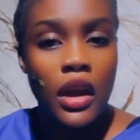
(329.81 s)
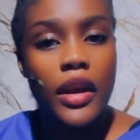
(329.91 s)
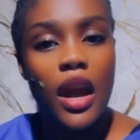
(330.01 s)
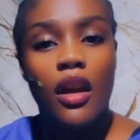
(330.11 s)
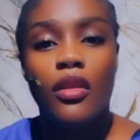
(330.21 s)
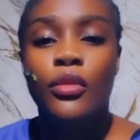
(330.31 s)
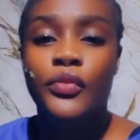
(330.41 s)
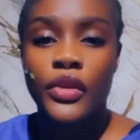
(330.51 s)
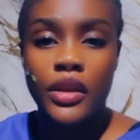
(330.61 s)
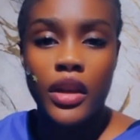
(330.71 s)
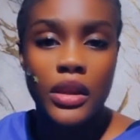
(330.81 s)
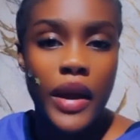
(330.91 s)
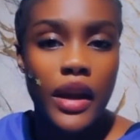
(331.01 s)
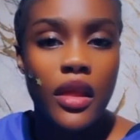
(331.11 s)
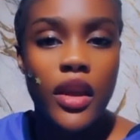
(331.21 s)
Now the
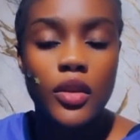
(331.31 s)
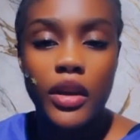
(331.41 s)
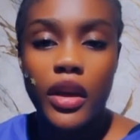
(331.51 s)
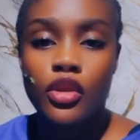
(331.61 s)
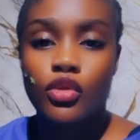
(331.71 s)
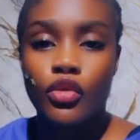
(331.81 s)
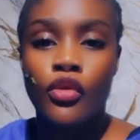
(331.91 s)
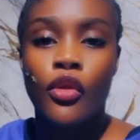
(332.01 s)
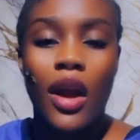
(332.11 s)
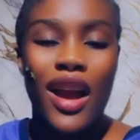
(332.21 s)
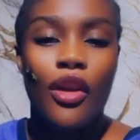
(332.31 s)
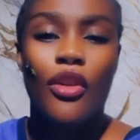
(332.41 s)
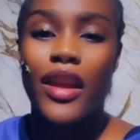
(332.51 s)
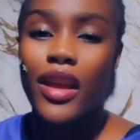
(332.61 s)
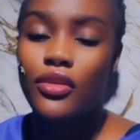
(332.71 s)
spinal nerves begins to grow and
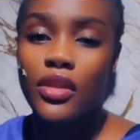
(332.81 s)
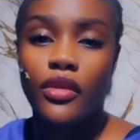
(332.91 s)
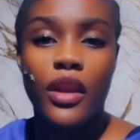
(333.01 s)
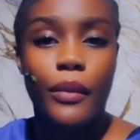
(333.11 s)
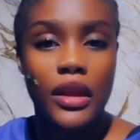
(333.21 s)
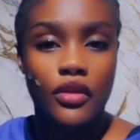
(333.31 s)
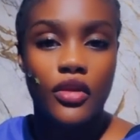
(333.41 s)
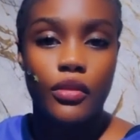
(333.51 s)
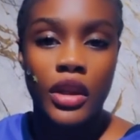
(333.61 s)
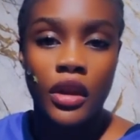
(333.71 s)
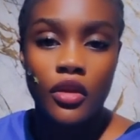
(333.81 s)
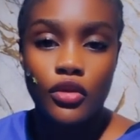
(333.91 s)
connect to different parts of the body,